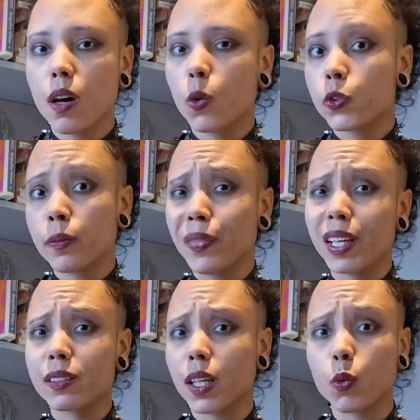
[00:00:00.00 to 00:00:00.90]
Or some
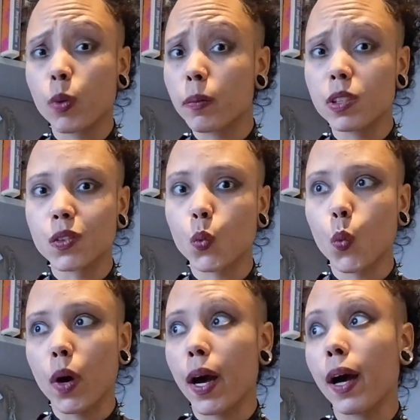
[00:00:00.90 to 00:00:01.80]
things I will probably just
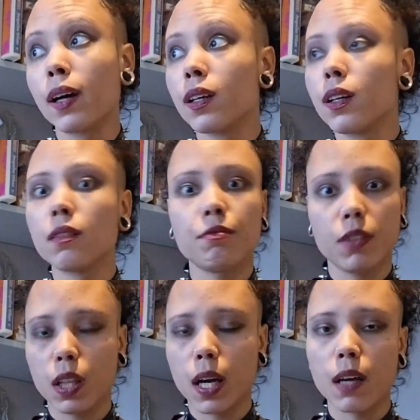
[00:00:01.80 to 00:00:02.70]
wear
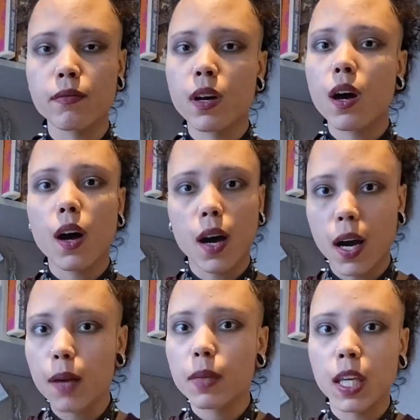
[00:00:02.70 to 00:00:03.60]
for life.
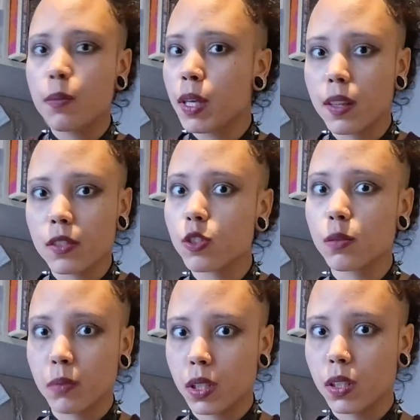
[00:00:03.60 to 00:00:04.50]
I'm keeping this
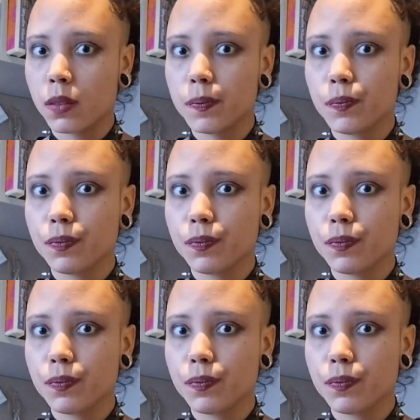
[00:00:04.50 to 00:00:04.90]
jumper.